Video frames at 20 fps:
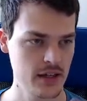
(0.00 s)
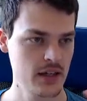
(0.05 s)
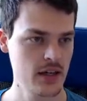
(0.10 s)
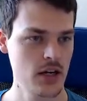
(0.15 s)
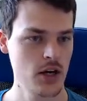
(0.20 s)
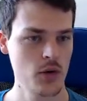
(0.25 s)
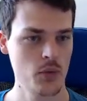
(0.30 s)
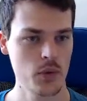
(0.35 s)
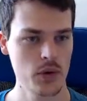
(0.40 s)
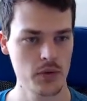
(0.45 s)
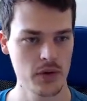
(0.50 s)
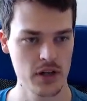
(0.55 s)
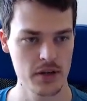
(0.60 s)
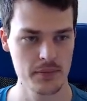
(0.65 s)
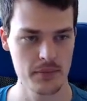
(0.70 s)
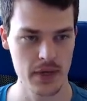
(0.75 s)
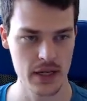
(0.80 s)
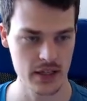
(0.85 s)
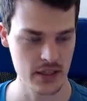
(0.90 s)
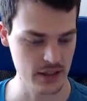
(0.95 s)
we want to
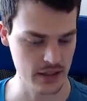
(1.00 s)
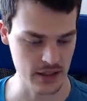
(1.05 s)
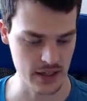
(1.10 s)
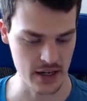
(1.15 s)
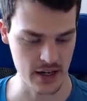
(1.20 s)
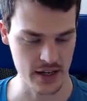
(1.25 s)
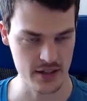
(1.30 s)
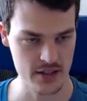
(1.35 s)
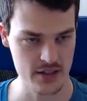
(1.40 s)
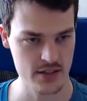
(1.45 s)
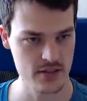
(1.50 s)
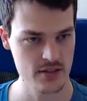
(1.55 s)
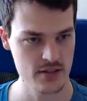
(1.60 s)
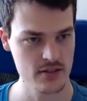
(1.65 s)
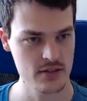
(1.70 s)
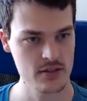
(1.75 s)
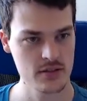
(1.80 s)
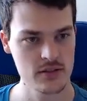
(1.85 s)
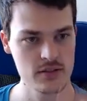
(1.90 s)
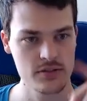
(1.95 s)
make an X
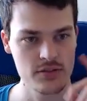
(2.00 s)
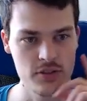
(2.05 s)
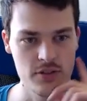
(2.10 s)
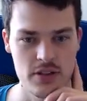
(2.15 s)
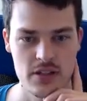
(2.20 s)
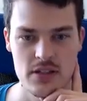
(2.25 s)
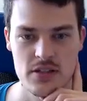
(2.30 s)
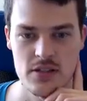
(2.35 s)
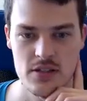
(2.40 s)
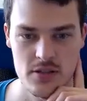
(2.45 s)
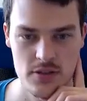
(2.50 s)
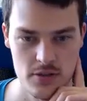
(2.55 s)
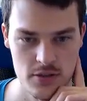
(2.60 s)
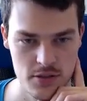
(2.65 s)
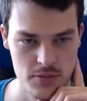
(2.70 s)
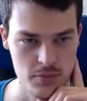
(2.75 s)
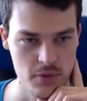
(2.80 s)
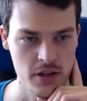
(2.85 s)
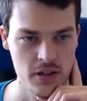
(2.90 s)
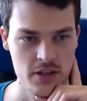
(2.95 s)
for this
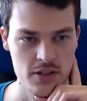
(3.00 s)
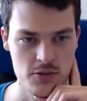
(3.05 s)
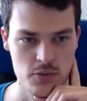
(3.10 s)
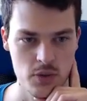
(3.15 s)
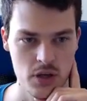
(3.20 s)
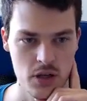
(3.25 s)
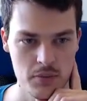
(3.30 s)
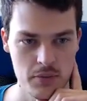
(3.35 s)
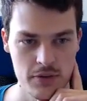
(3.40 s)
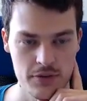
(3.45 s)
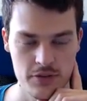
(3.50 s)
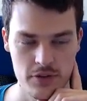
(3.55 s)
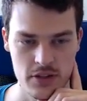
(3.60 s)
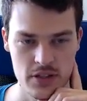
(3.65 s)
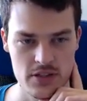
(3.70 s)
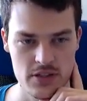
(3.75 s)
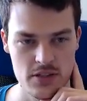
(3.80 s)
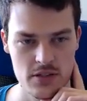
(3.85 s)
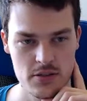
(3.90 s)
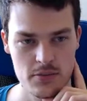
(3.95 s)
sprite as well, but for
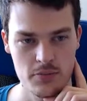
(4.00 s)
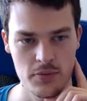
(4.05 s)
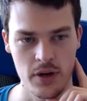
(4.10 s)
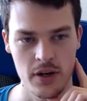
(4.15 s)
this sprite